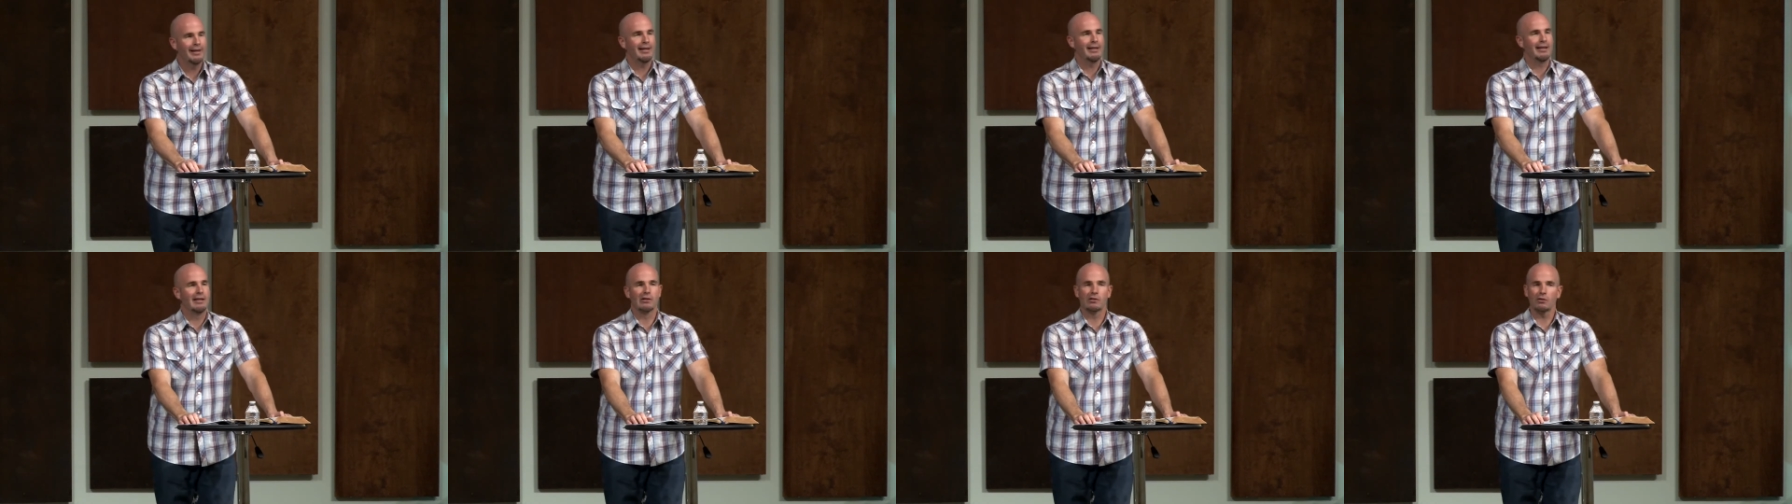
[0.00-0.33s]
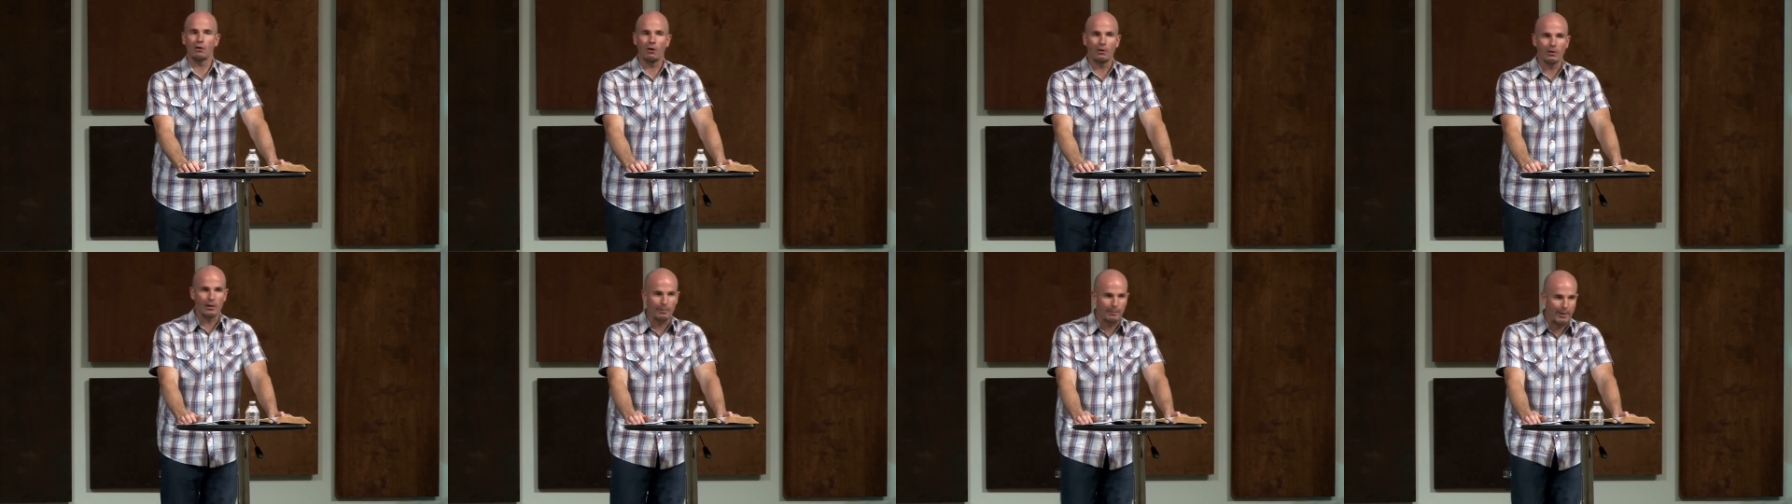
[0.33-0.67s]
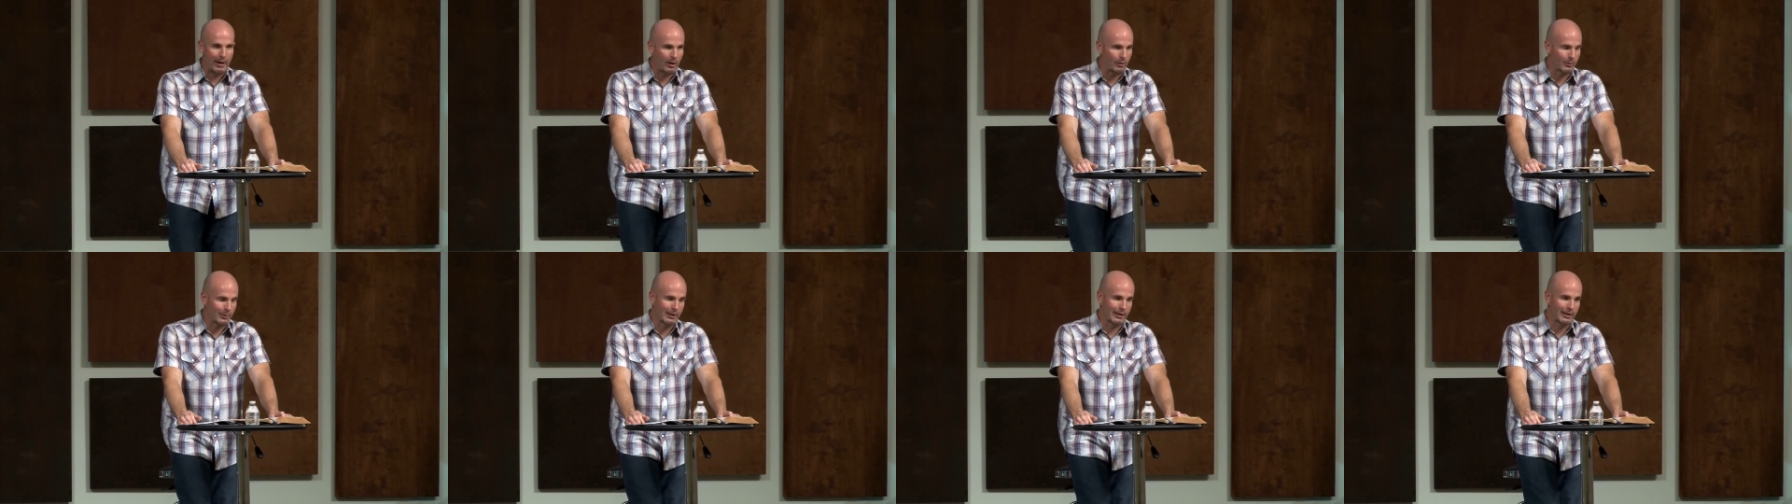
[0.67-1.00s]
is all
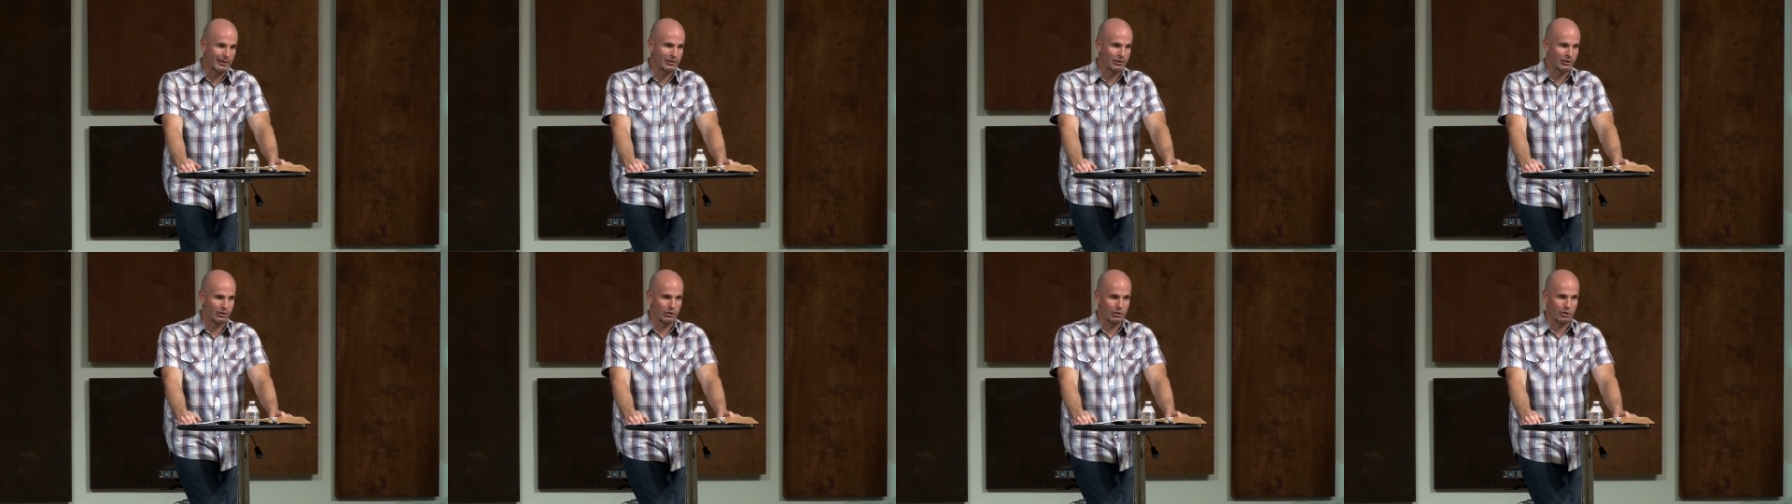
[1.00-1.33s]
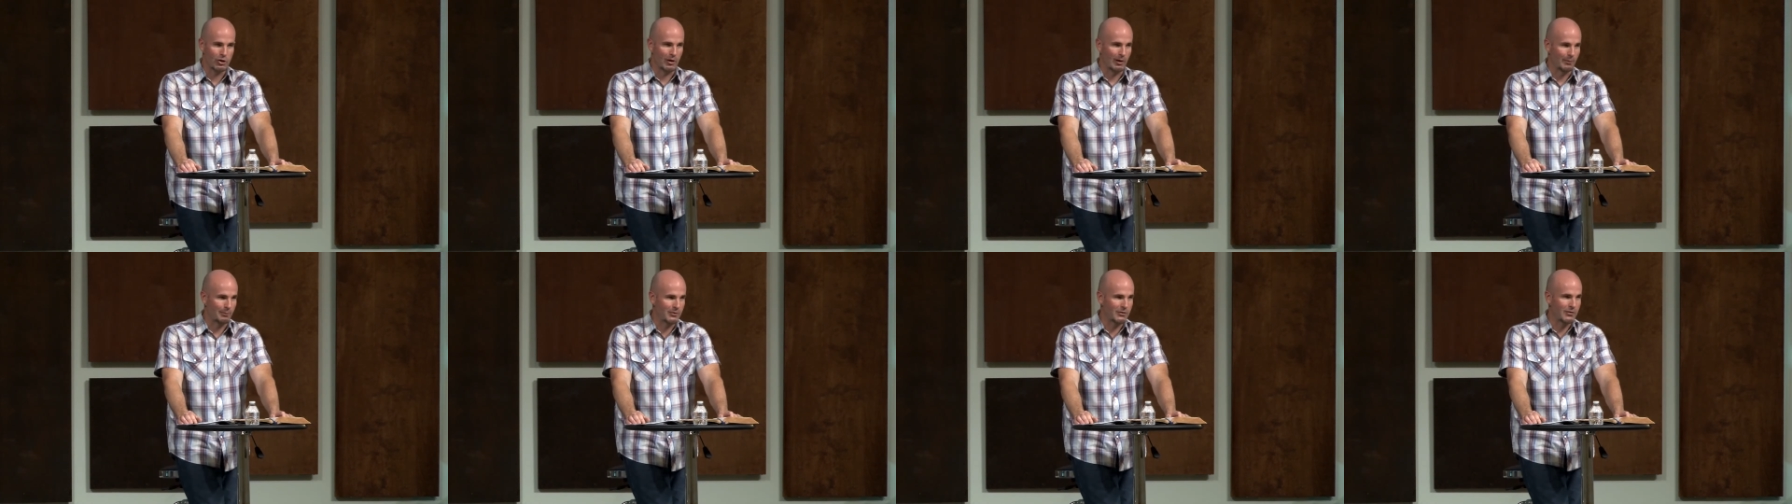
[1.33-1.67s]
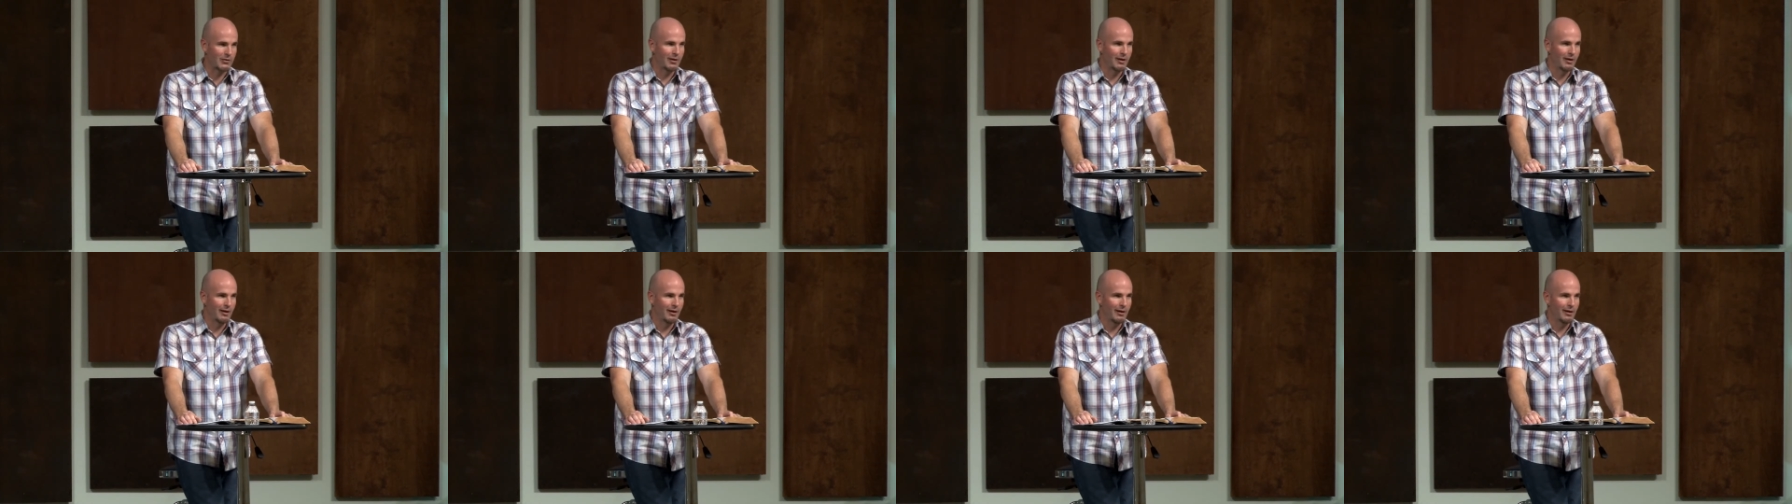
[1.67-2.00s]
about relationships.